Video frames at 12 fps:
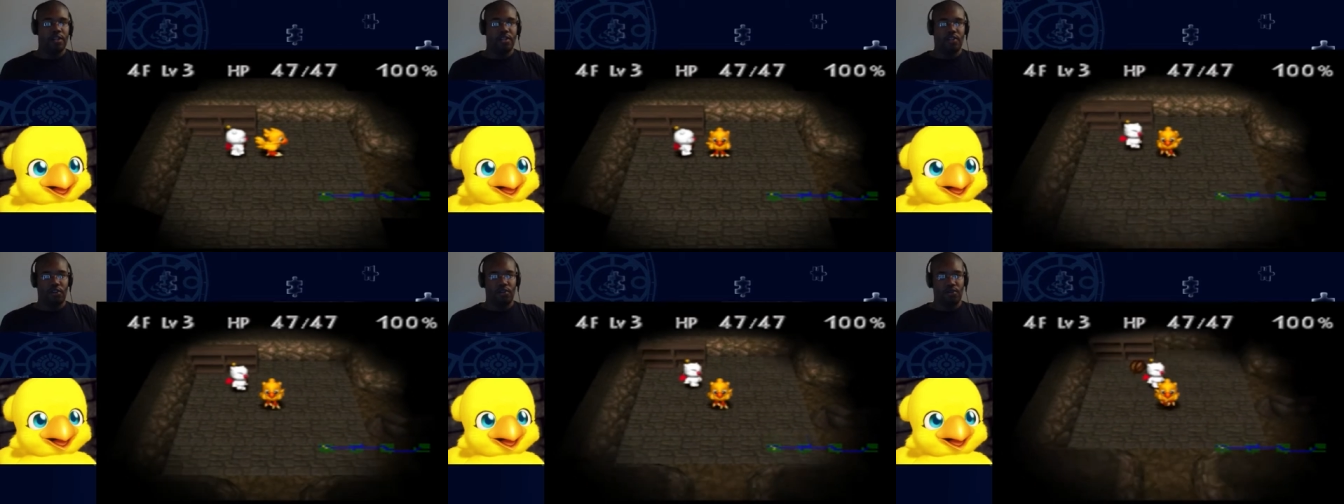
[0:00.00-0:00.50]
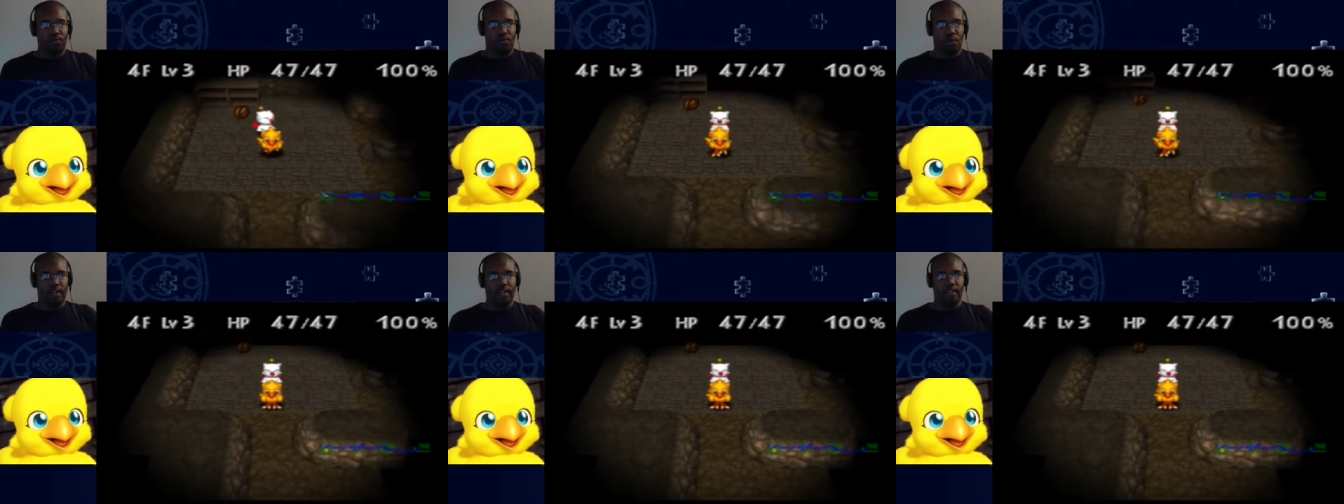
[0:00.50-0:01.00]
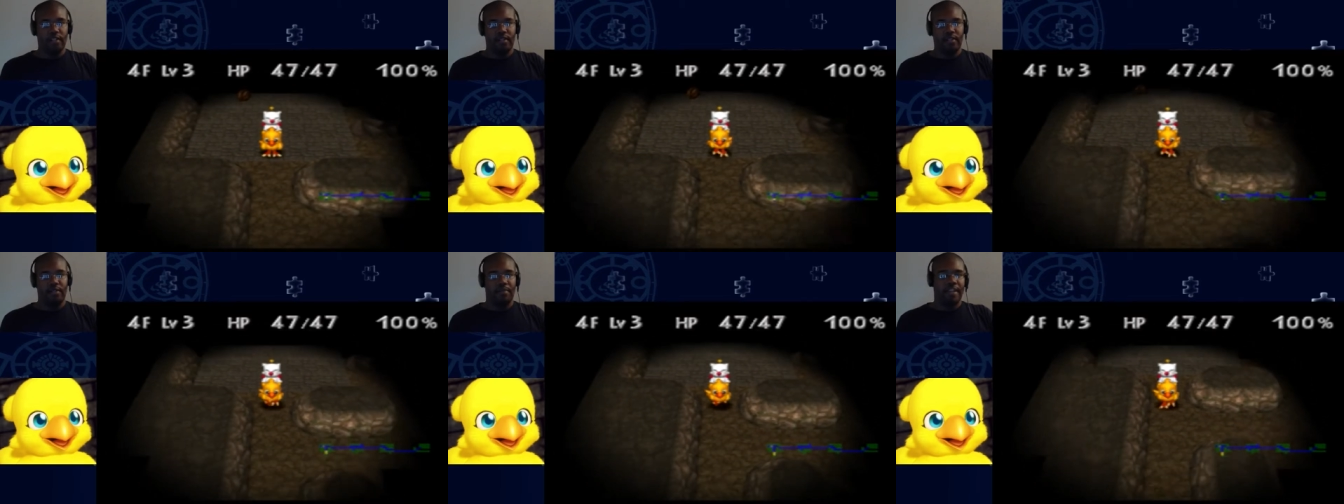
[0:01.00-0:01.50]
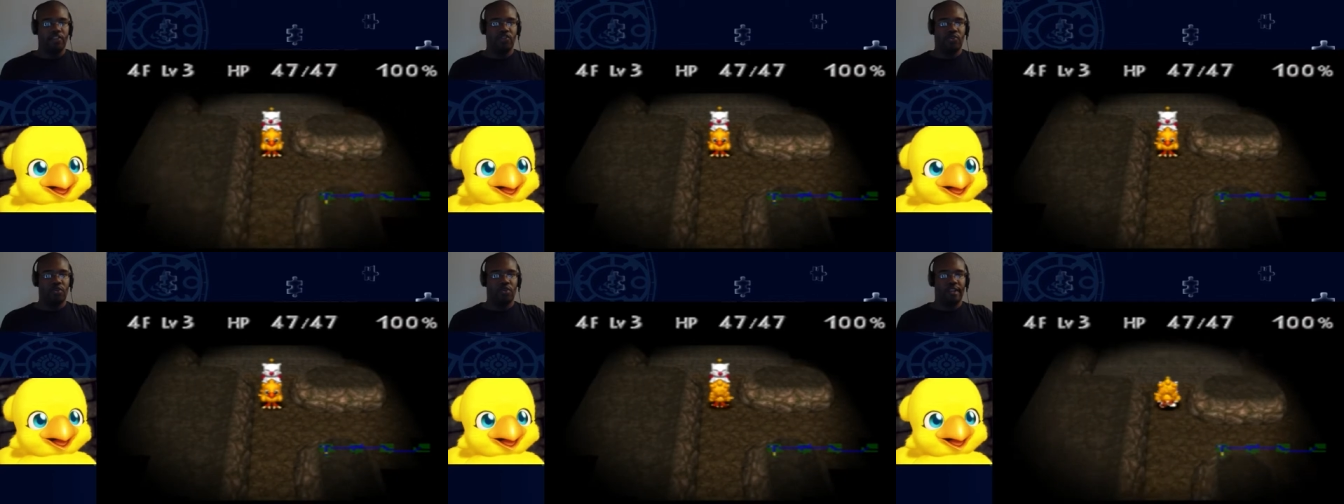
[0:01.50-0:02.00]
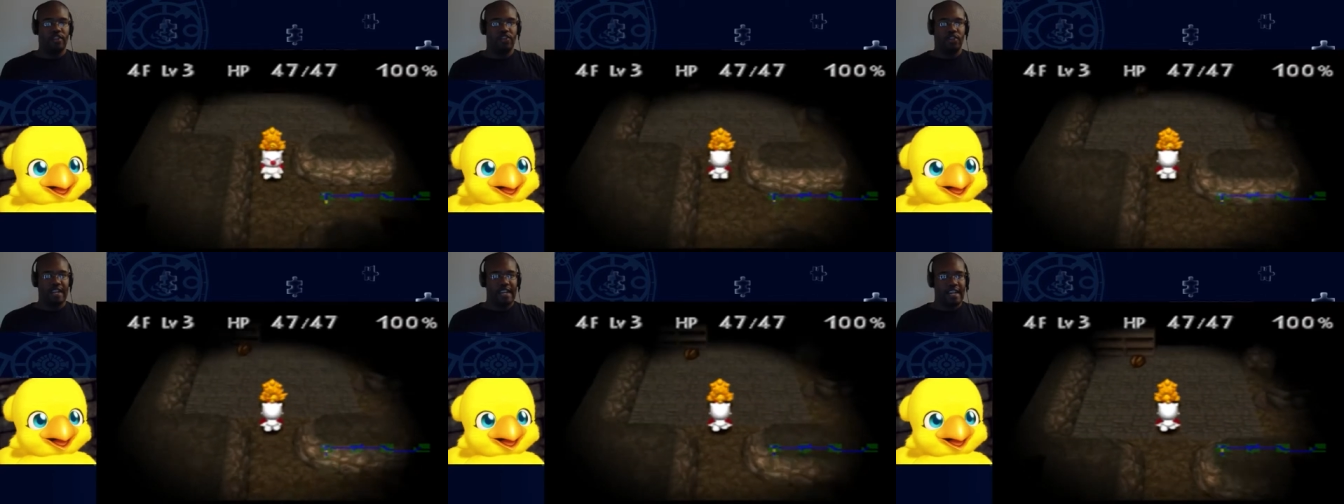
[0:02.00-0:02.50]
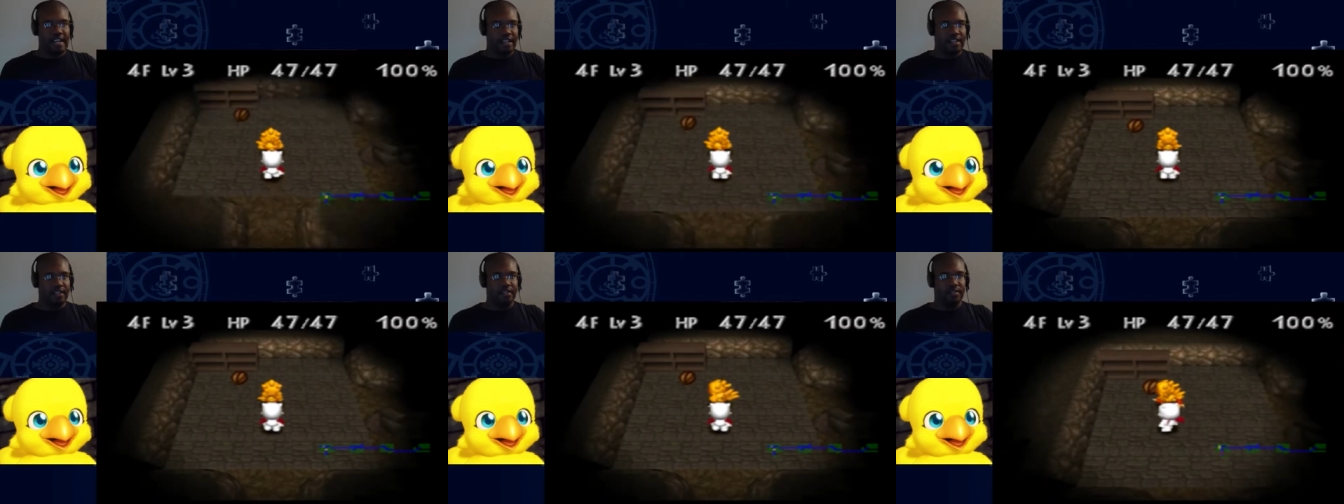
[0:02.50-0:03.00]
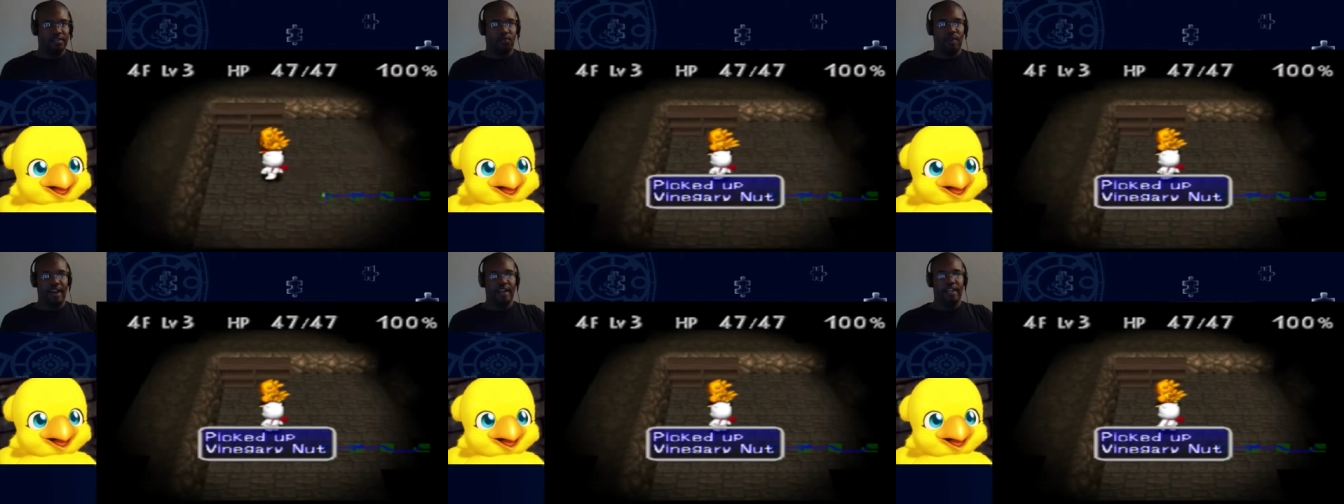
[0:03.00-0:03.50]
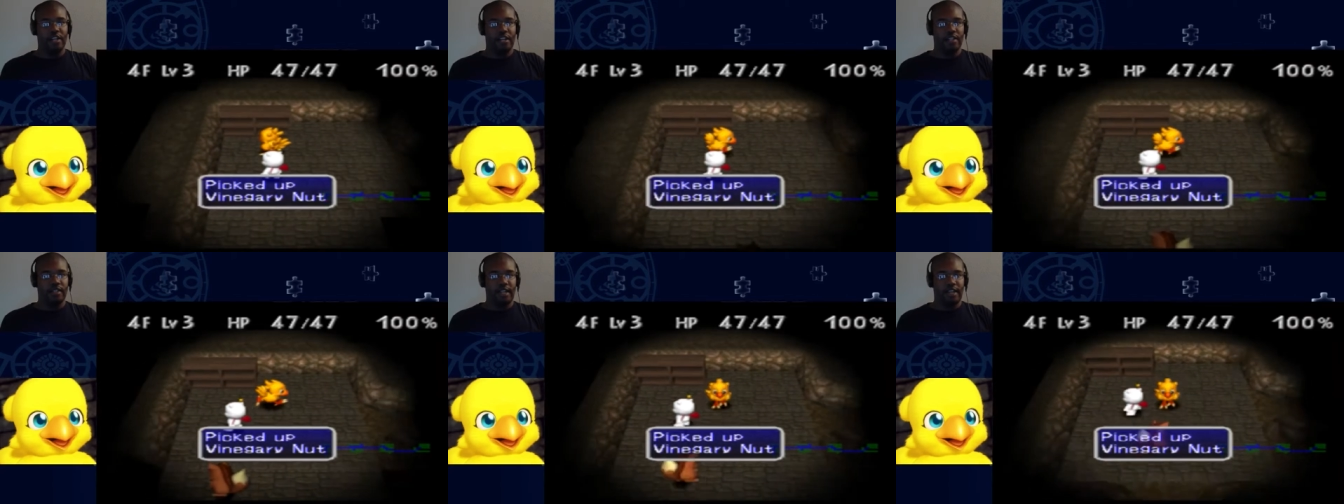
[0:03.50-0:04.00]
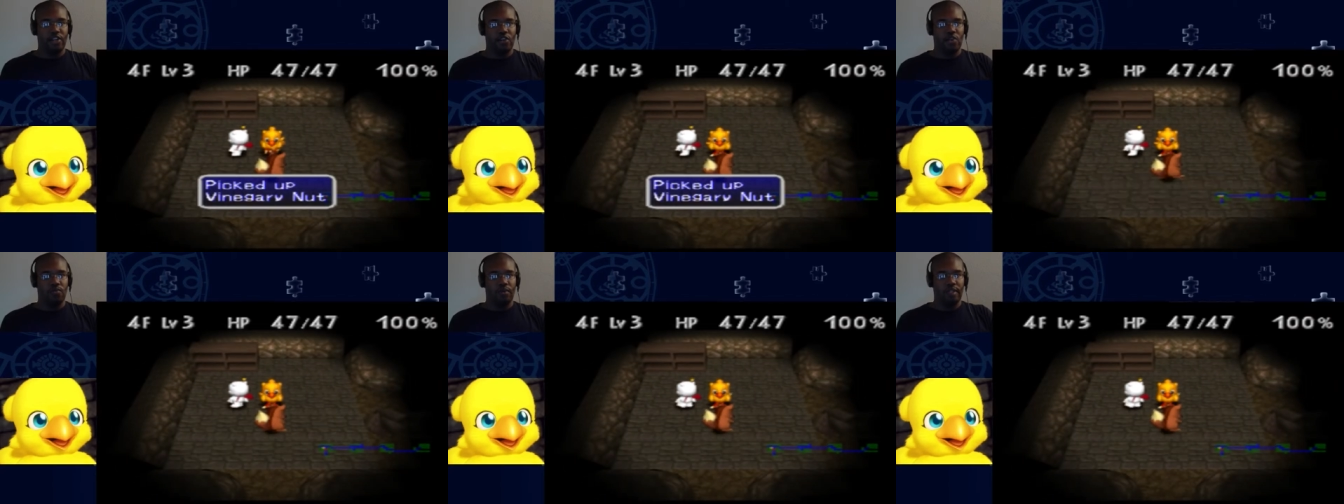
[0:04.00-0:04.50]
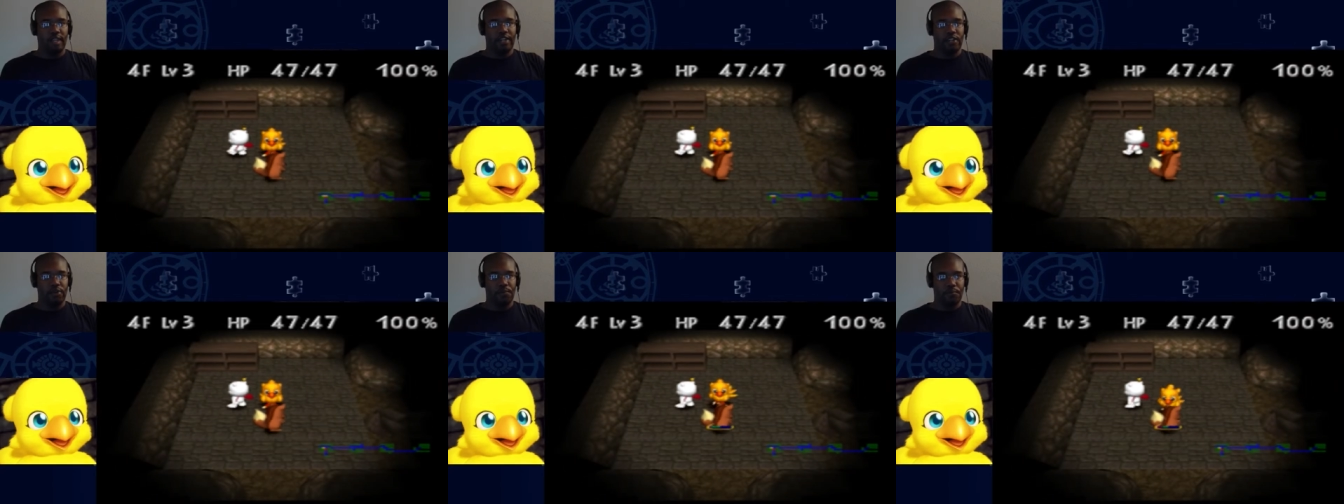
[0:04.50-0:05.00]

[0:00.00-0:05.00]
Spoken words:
So you want to make sure that you're eating the right nuts and know what they do.